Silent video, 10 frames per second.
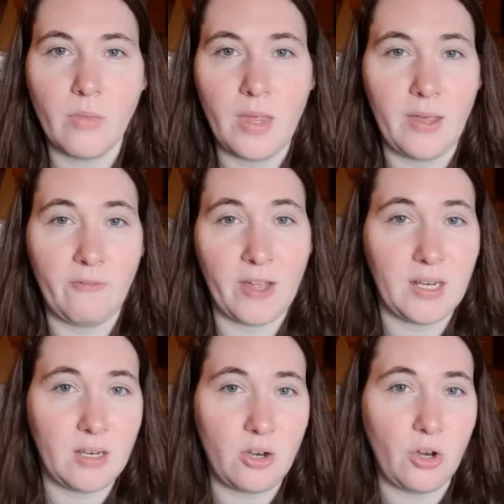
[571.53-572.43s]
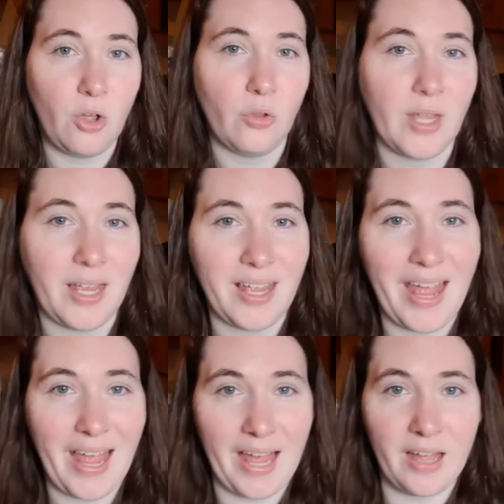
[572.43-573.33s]
If I didn't know that it
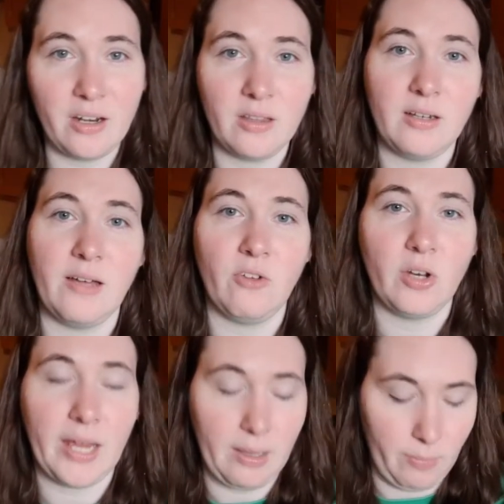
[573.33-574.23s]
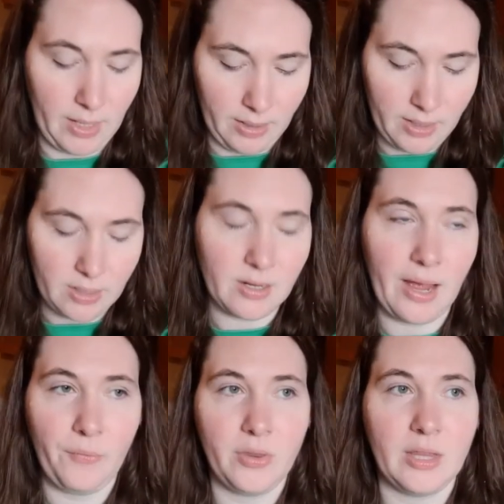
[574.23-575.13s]
had the deviled ham in it, I
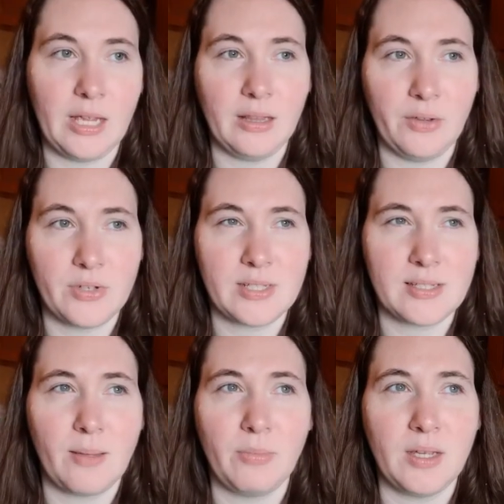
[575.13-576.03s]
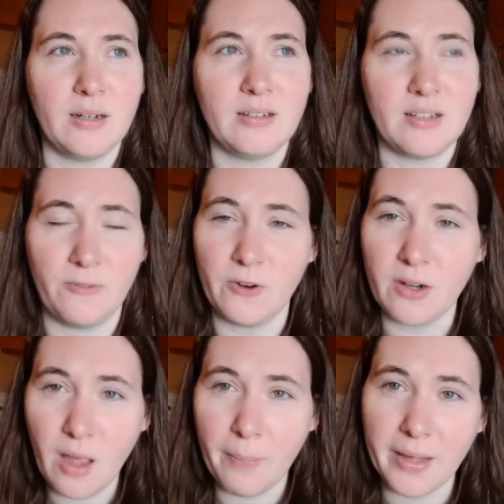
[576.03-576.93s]
would think there was something different
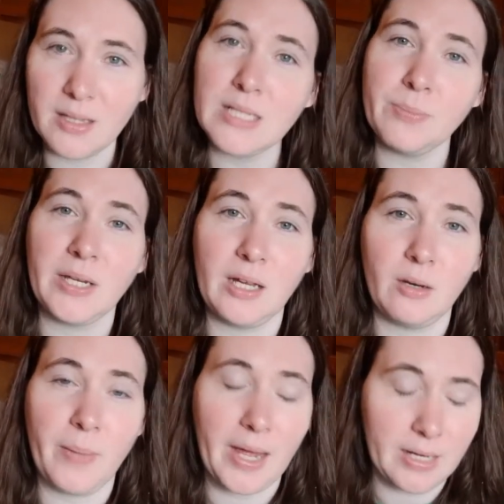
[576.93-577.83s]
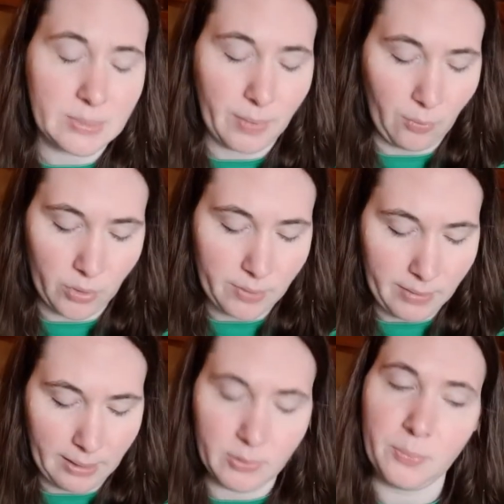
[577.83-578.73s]
about these potato patties, but I wouldn't
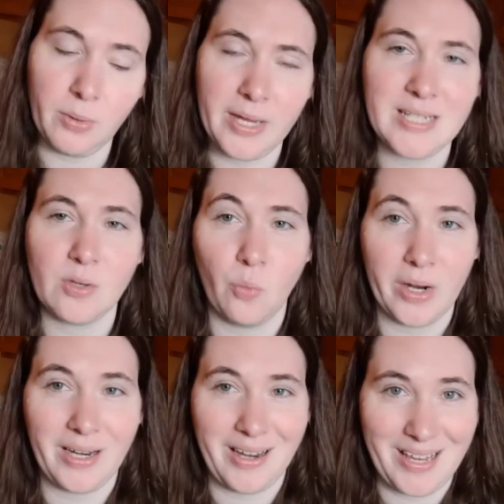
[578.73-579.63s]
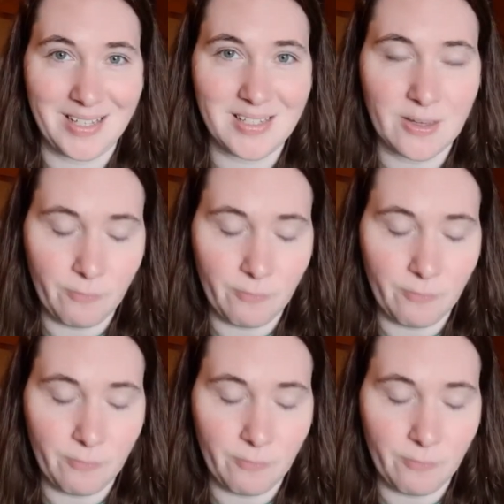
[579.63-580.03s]
be able to place what it is.